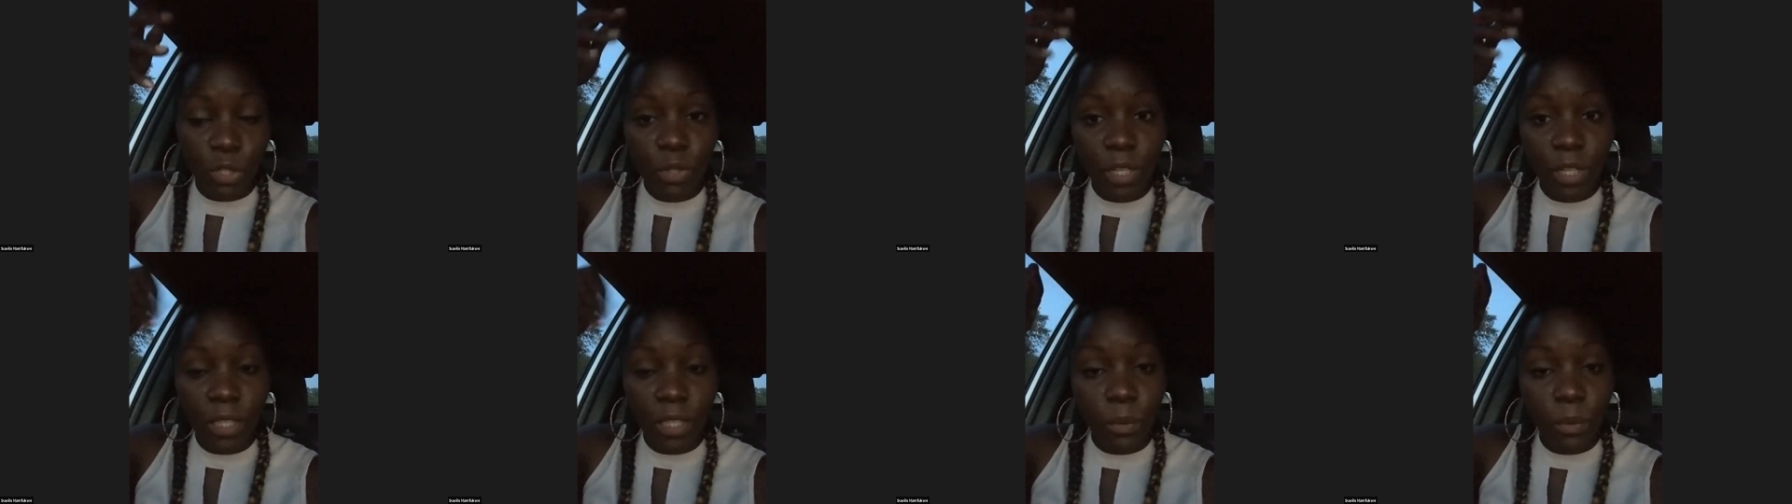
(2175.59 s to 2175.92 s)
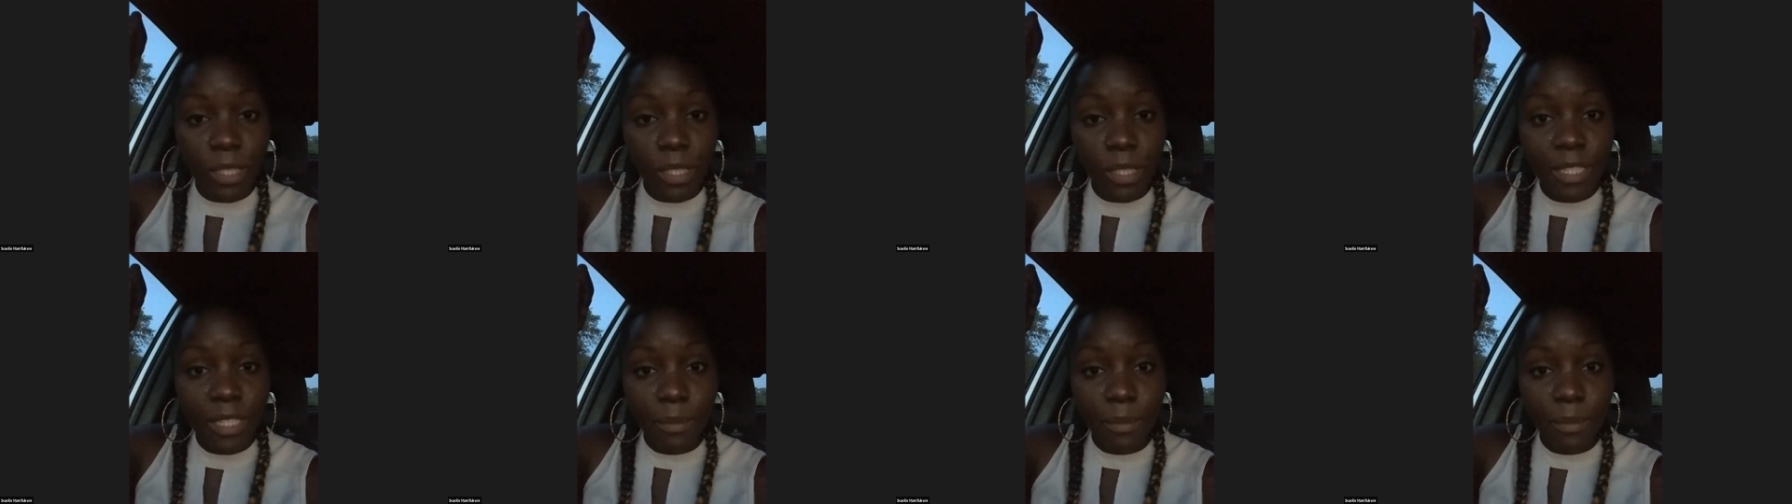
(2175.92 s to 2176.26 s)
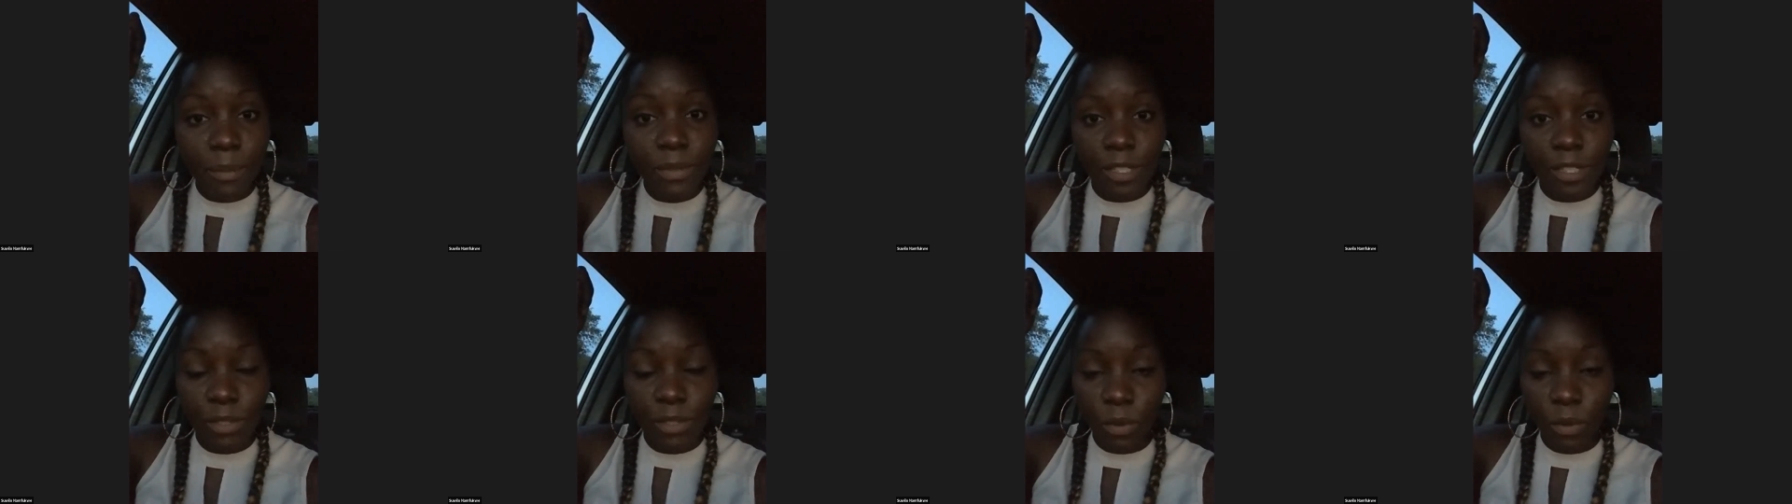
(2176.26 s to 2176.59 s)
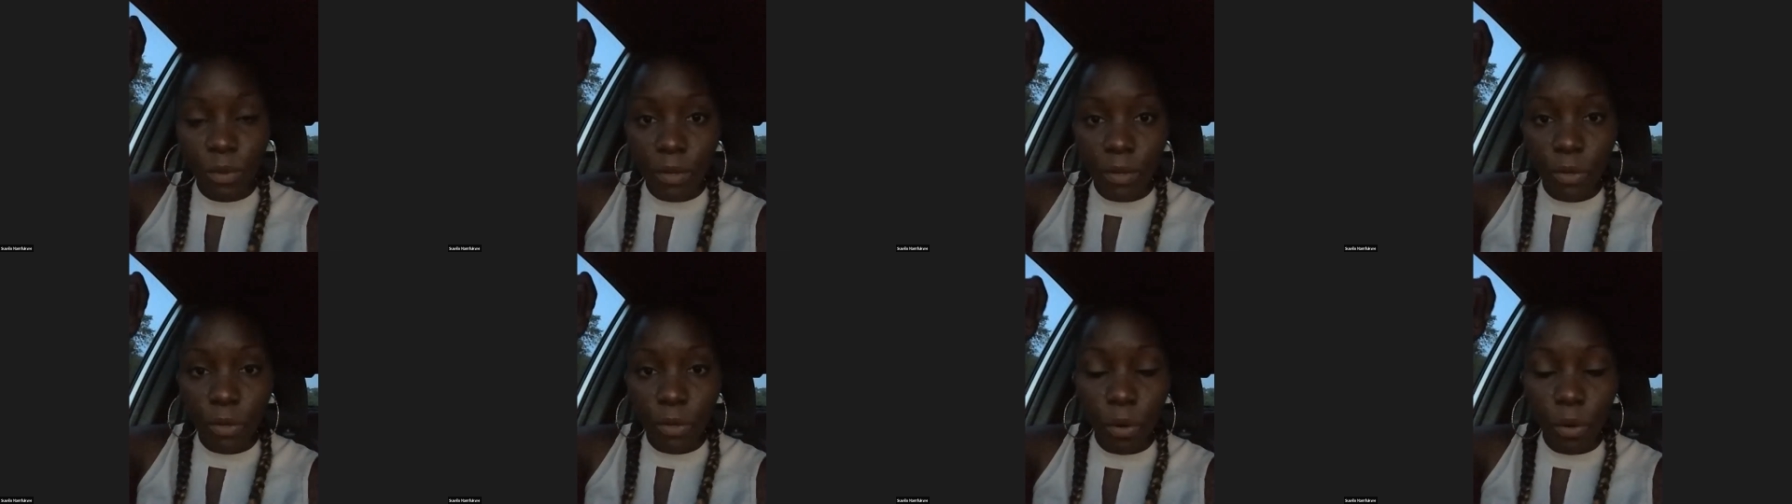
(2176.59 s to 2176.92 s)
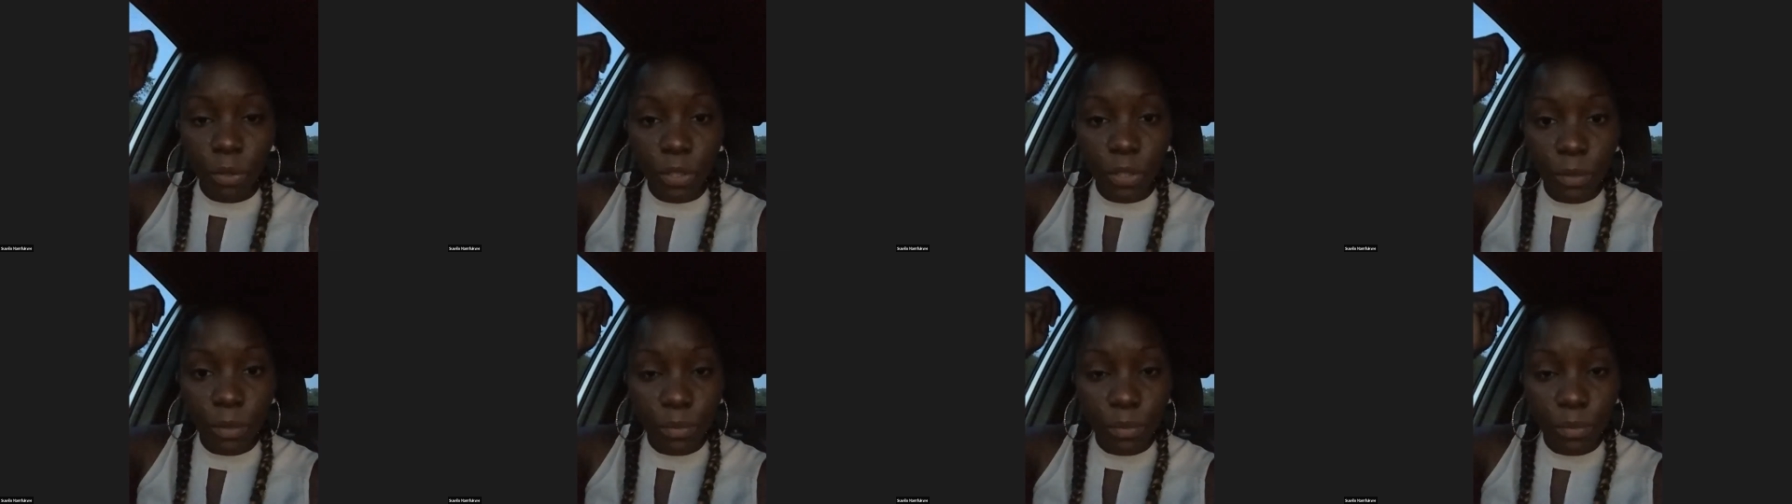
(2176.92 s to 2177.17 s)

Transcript: struggling with substance or alcohol